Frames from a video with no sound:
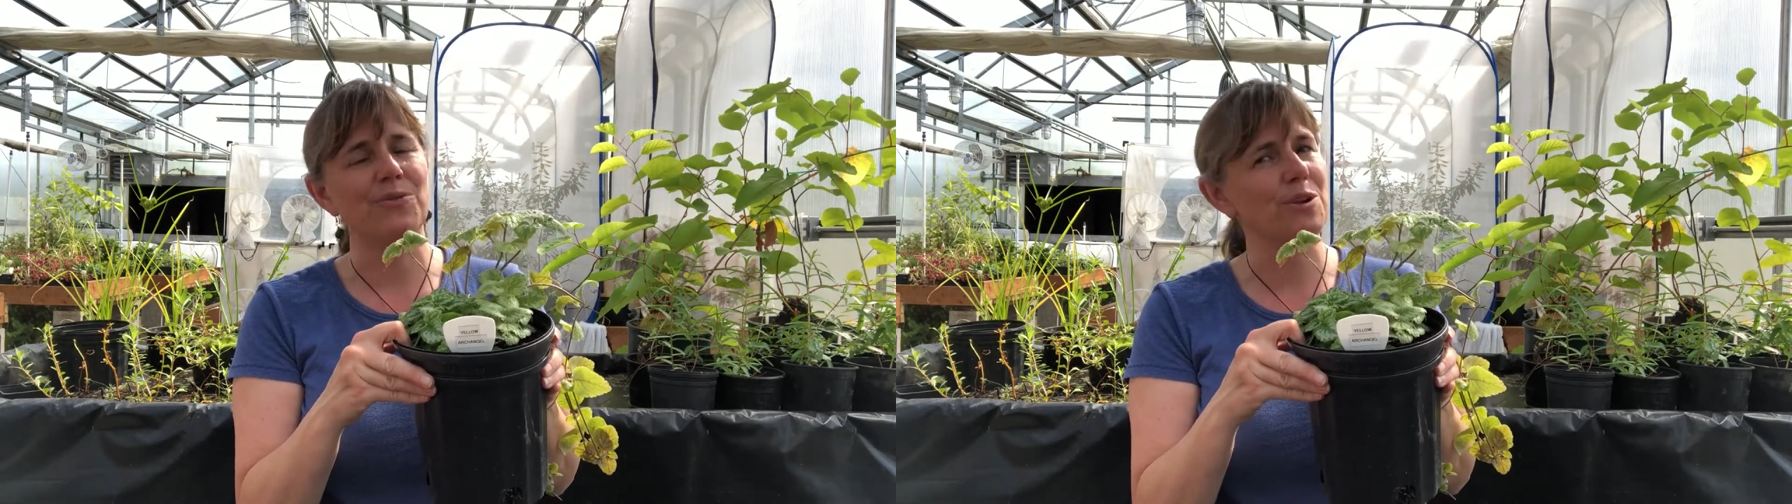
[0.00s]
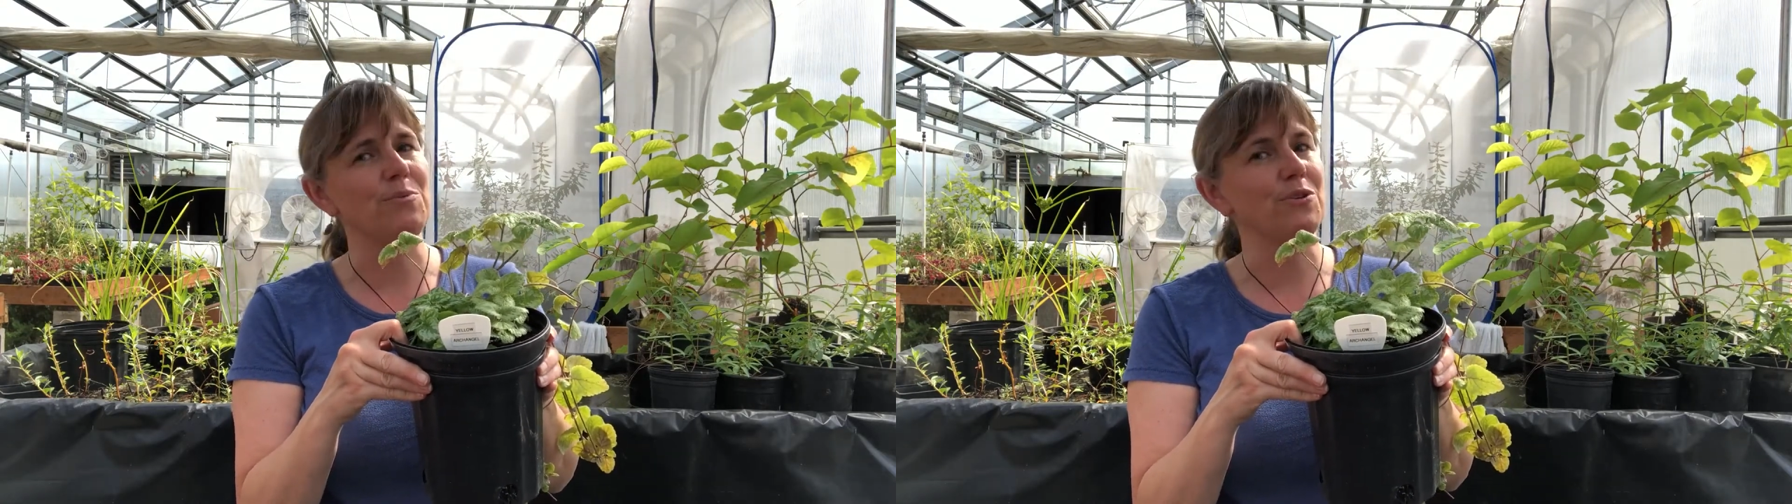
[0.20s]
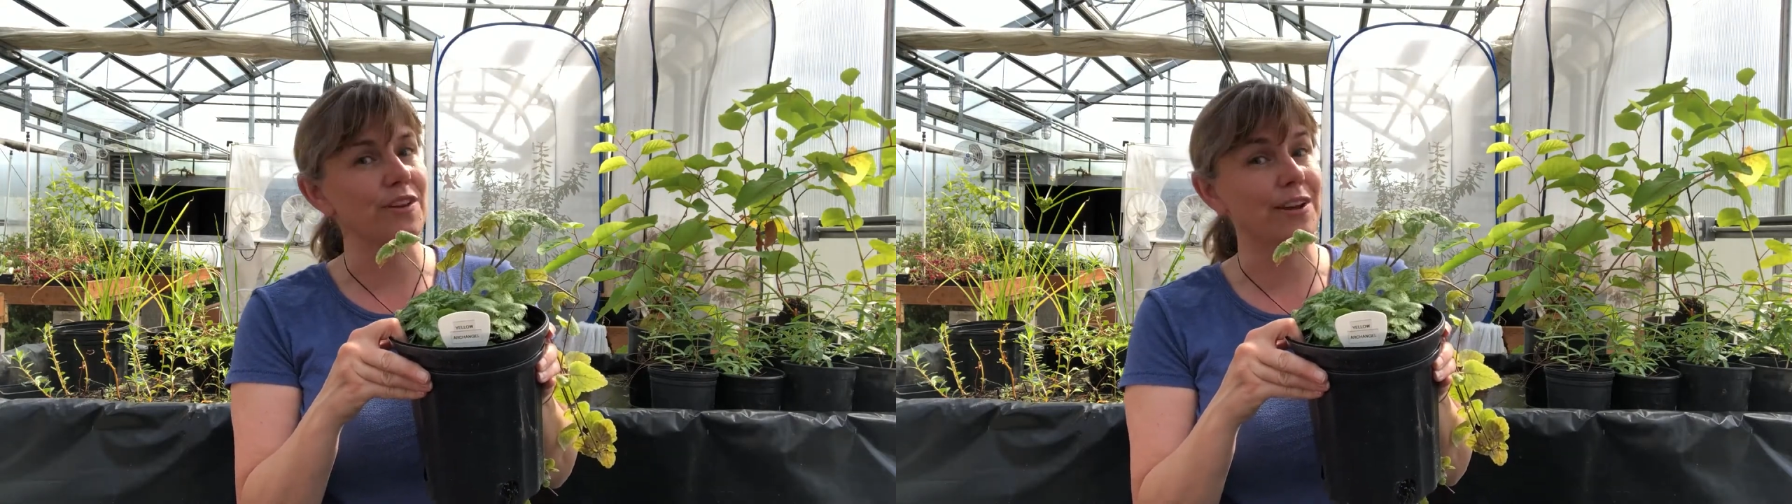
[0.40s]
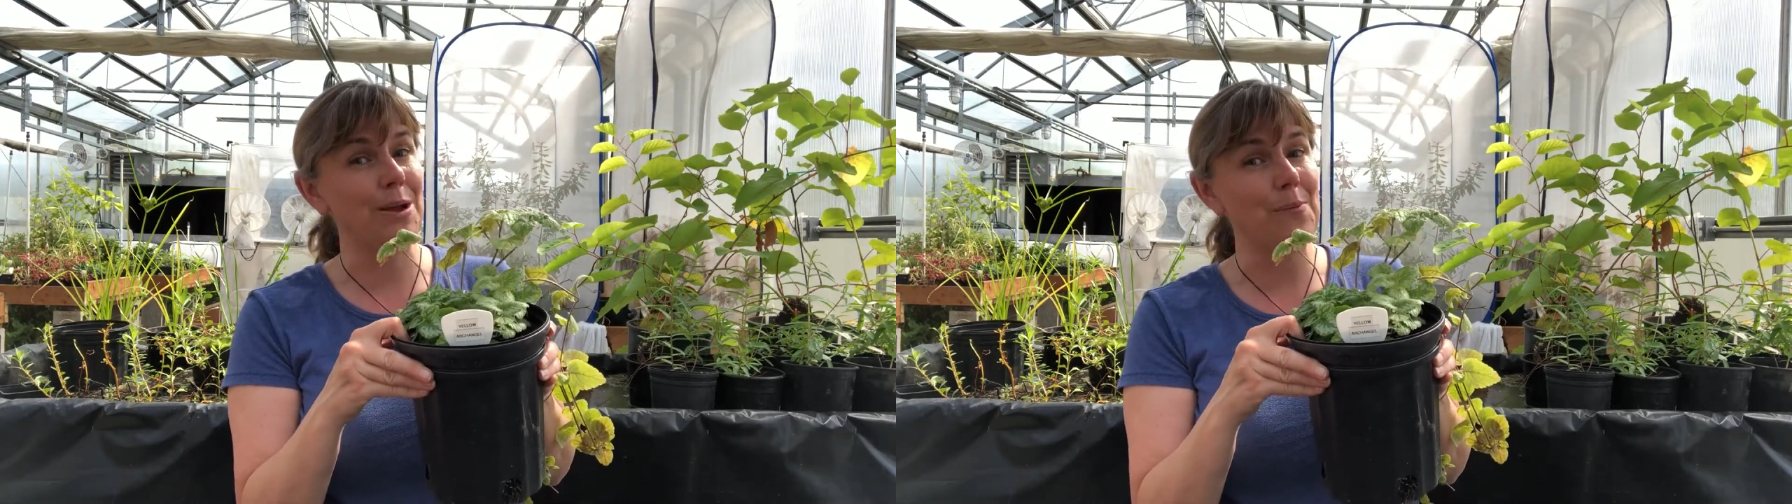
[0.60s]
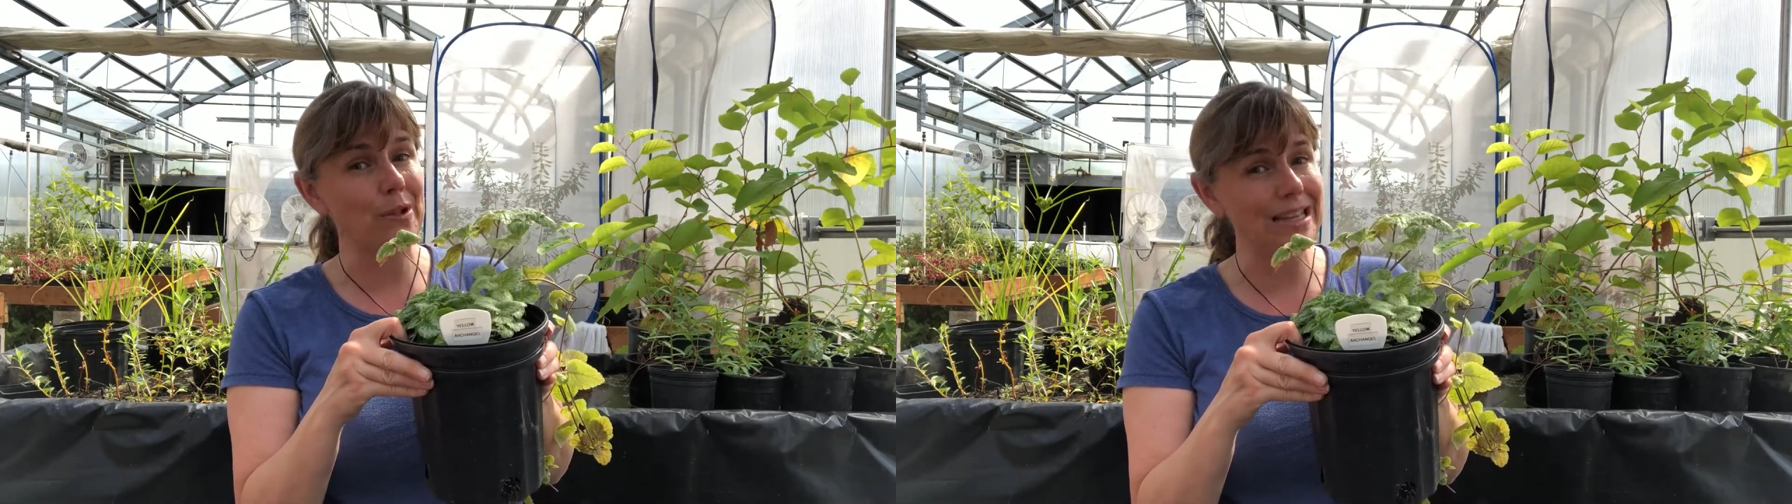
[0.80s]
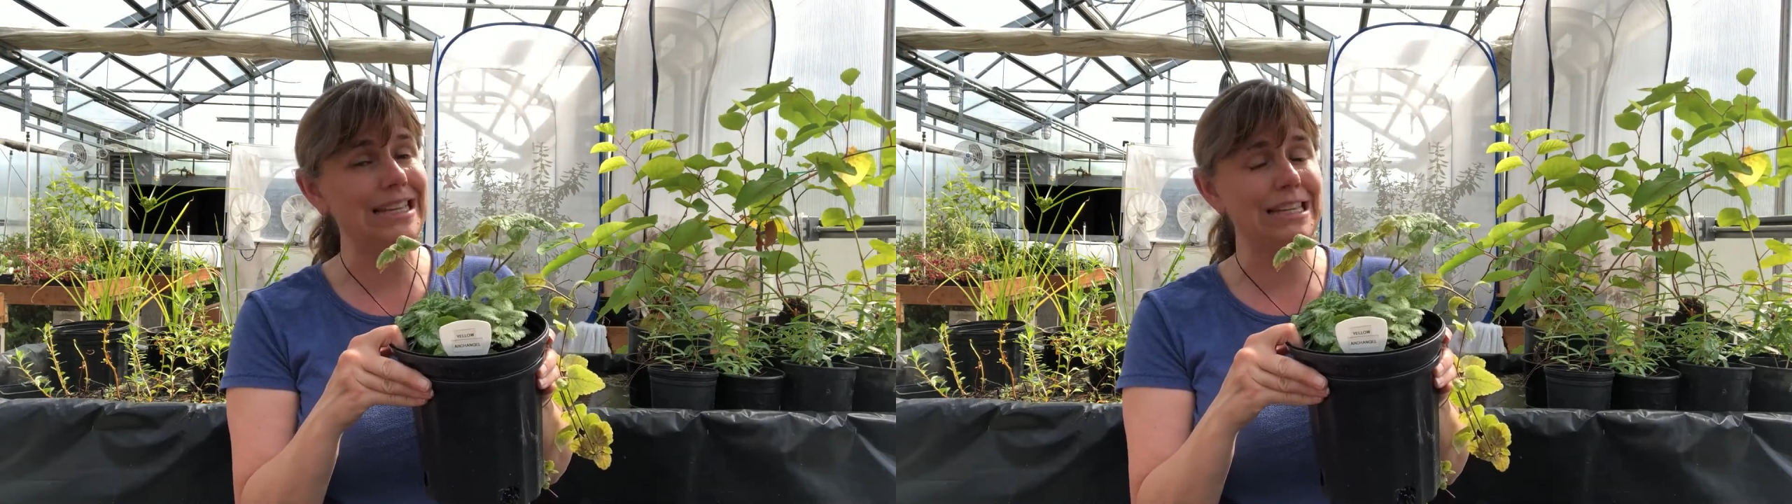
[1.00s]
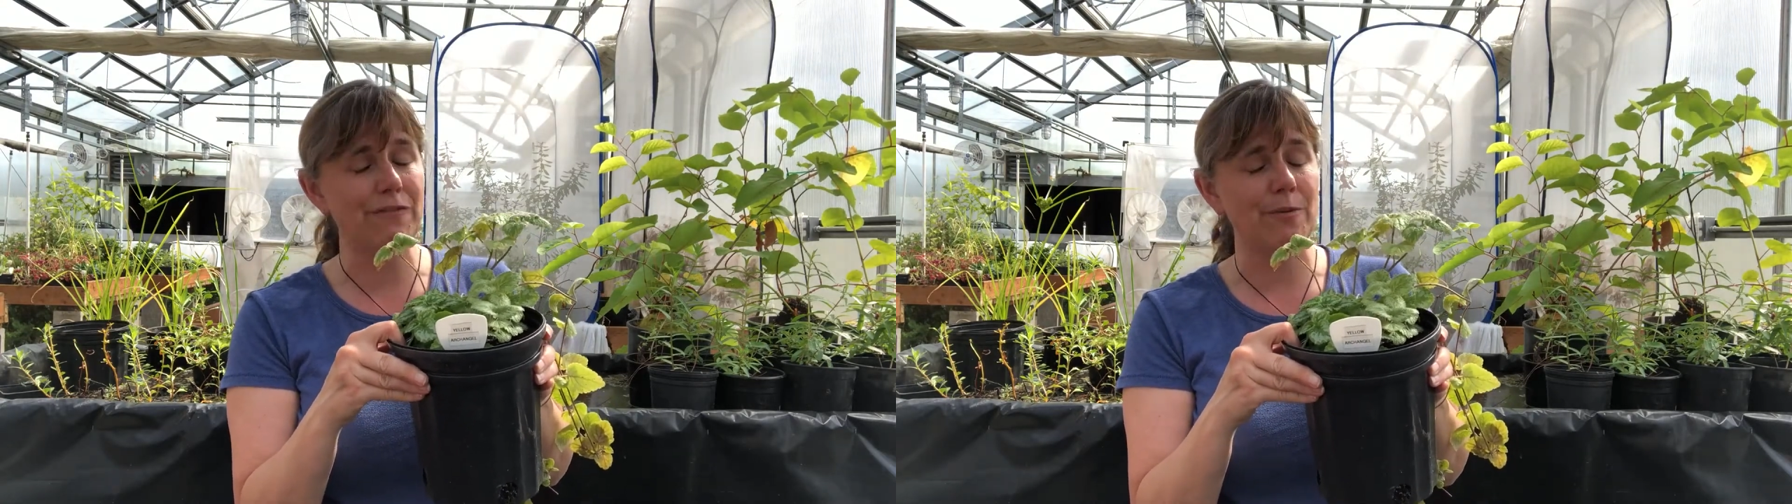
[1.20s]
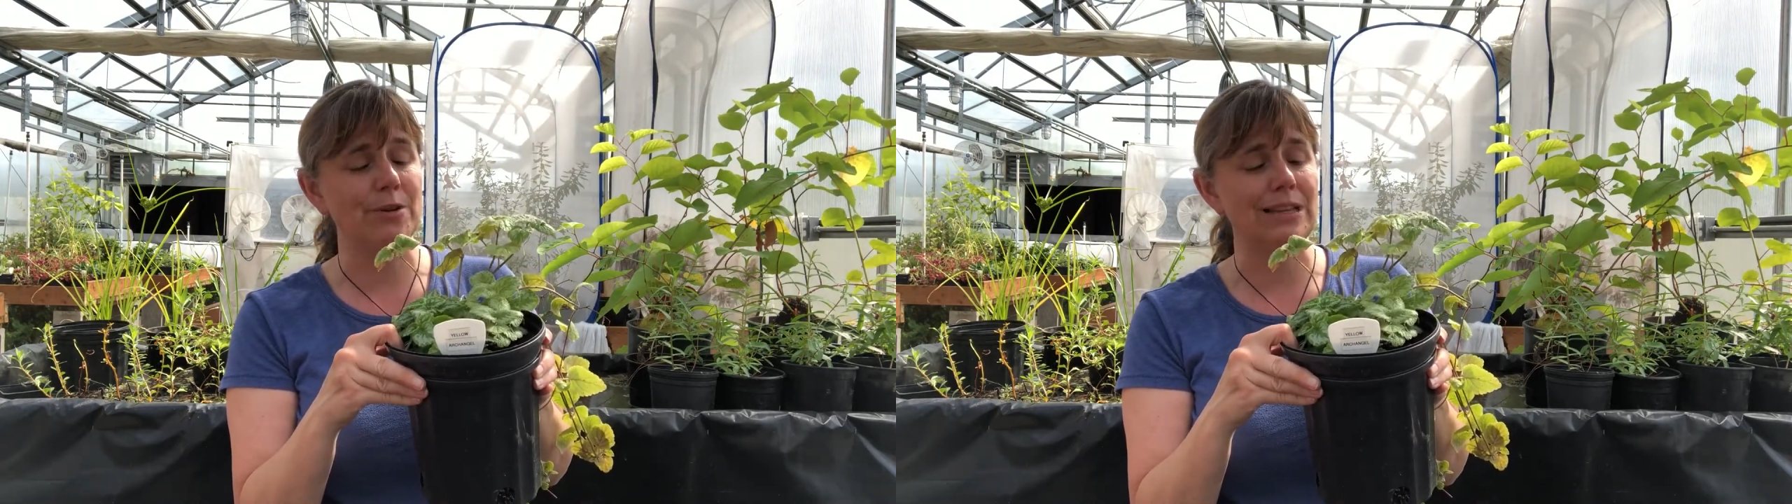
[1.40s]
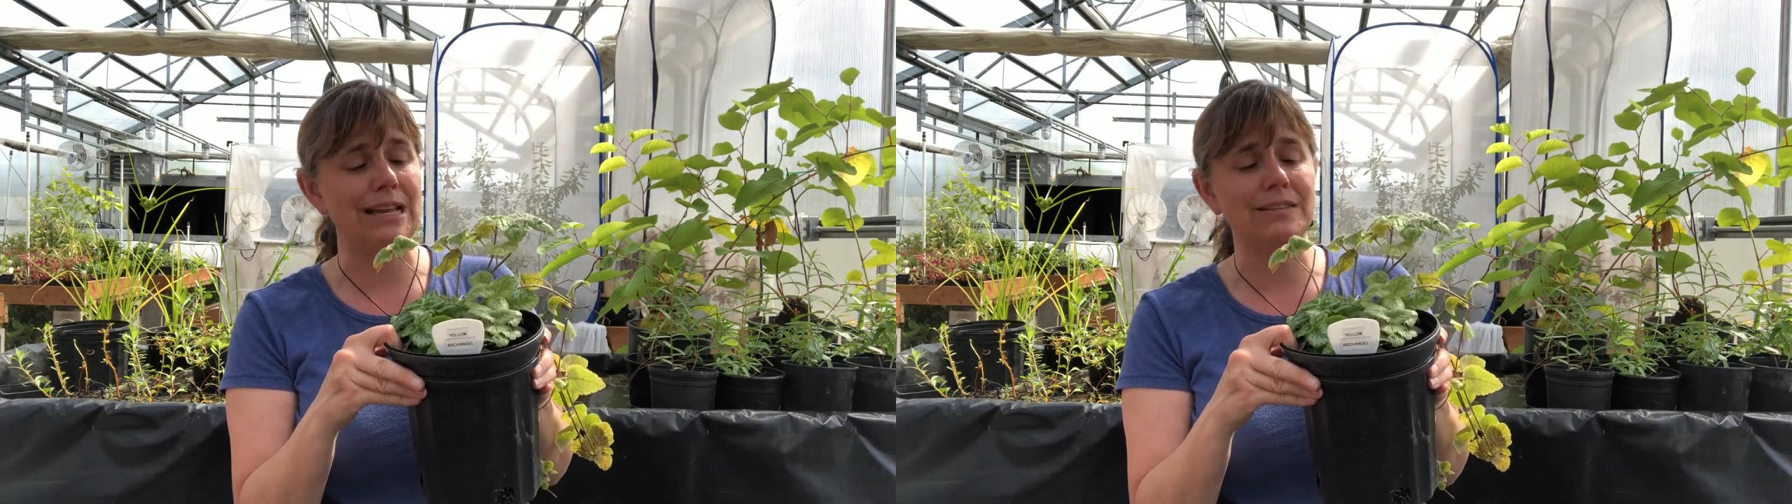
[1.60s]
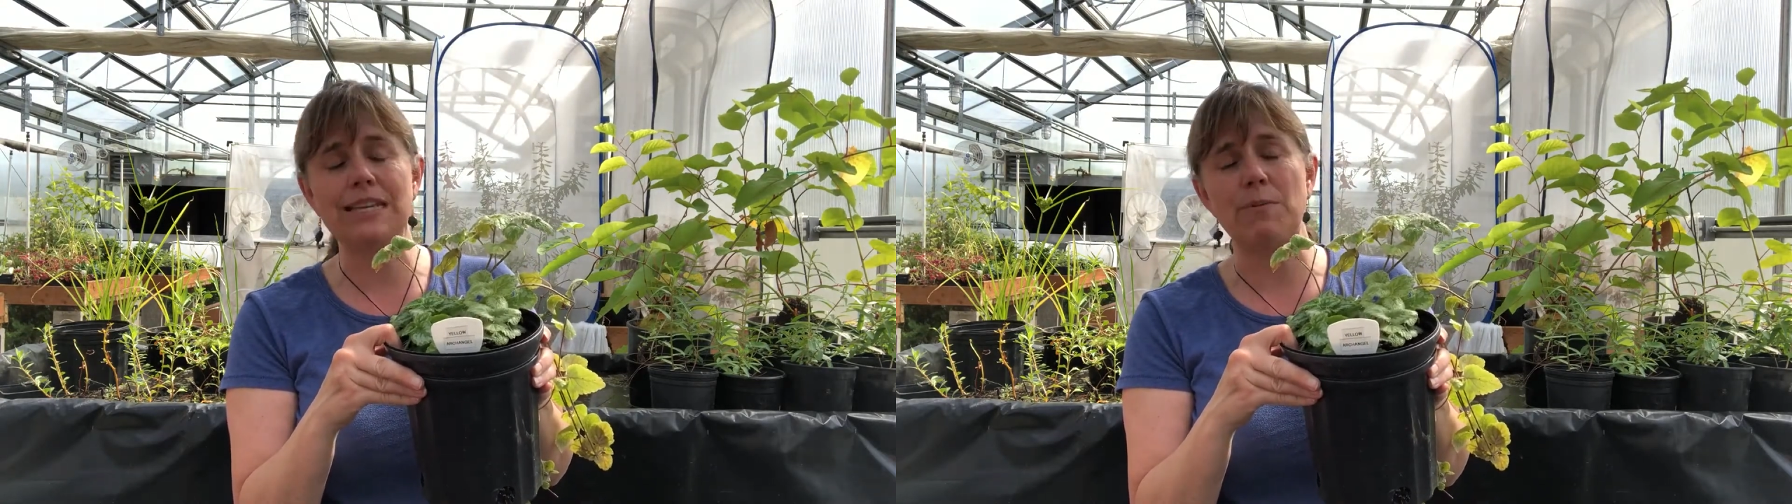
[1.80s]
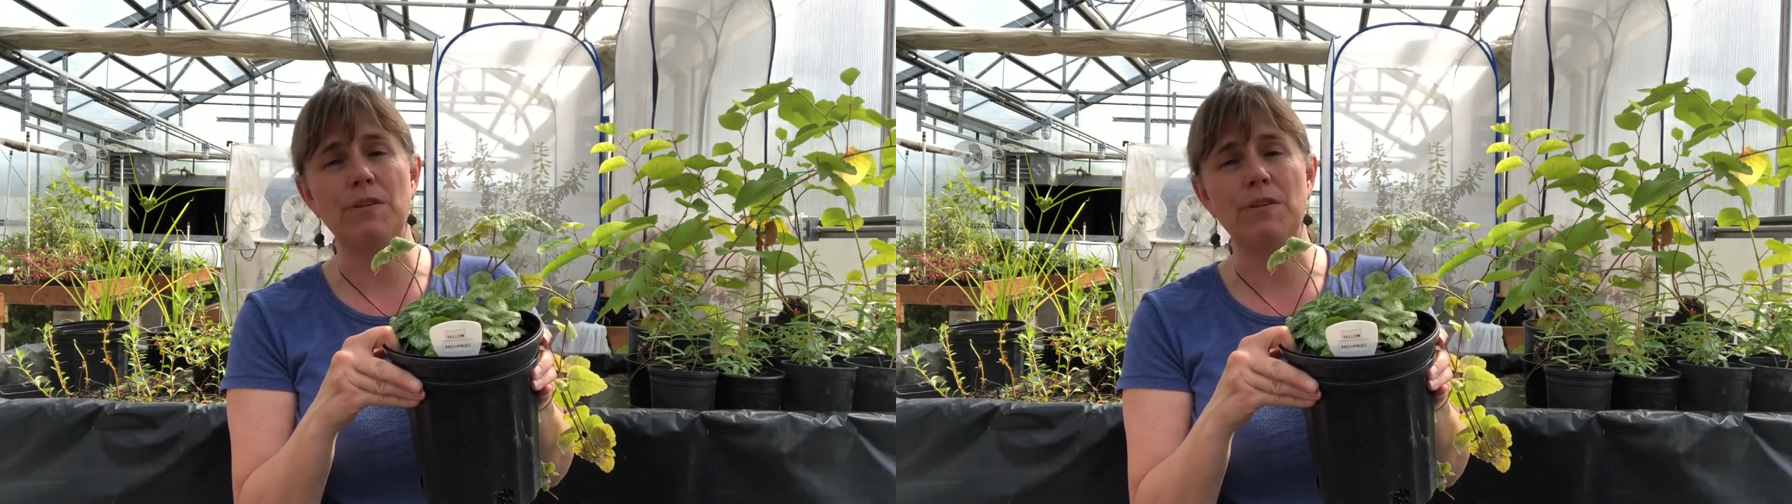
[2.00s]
remove it completely from your landscape